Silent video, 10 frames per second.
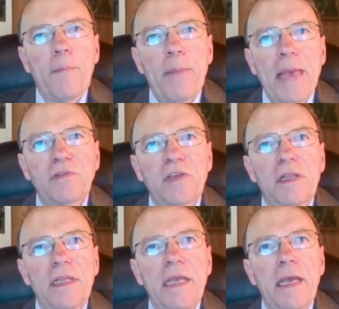
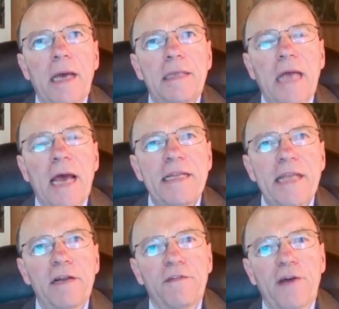basically
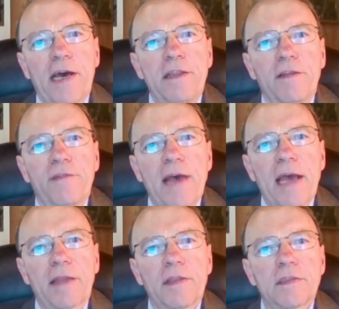identified the
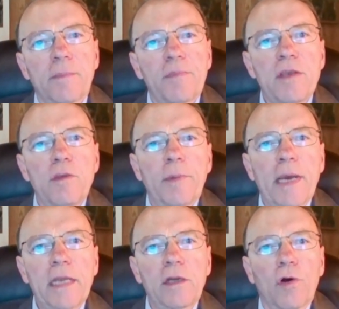fact that something you
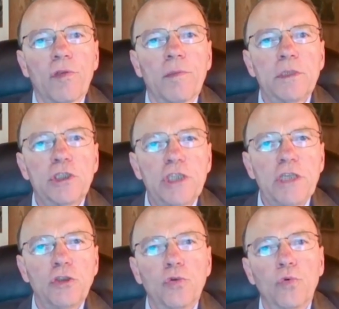might call the
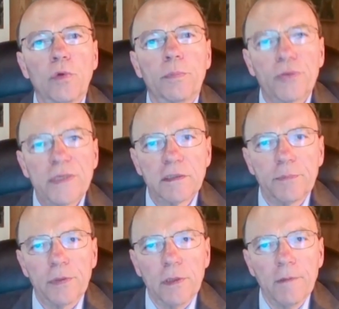machine tool
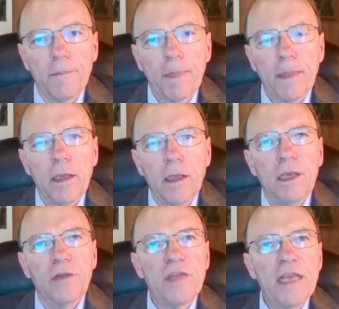principle
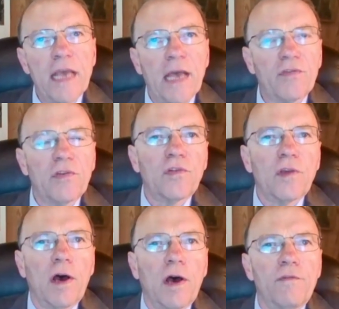is the essence
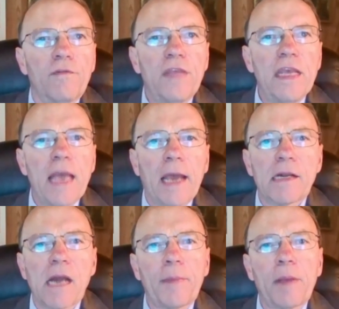of the
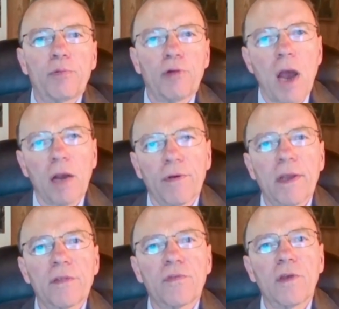economic
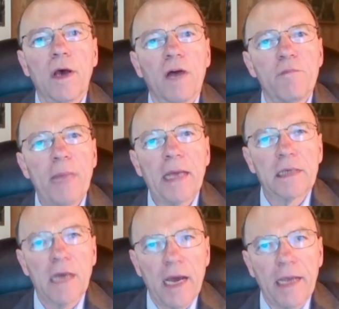progress of
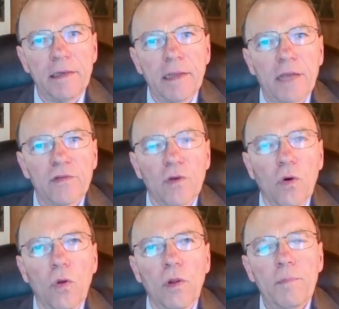mankind as a
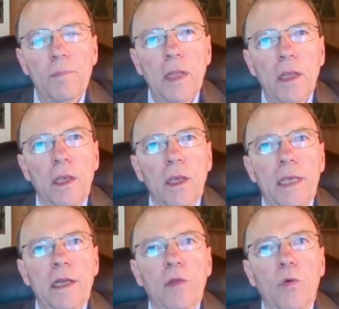whole.
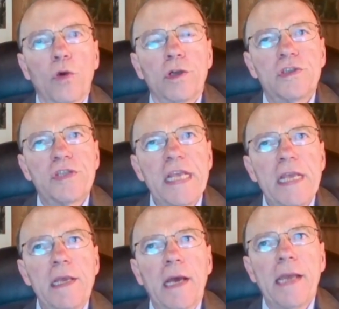In other words,
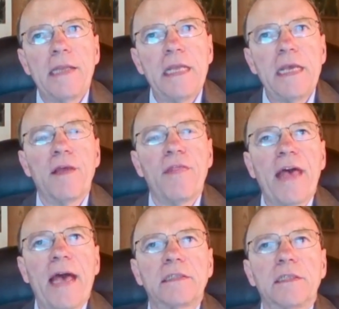the idea
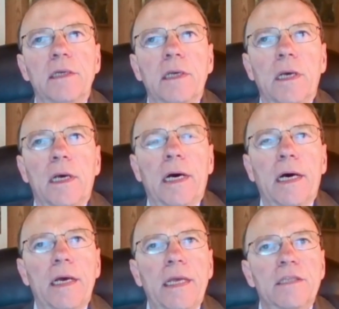that
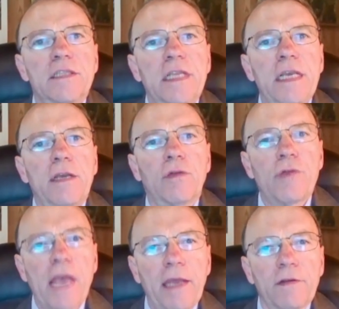it's the
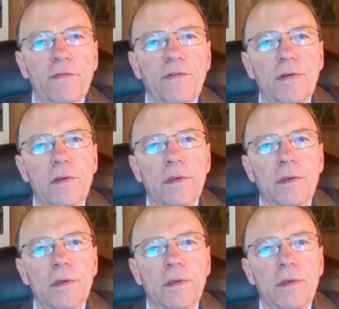creative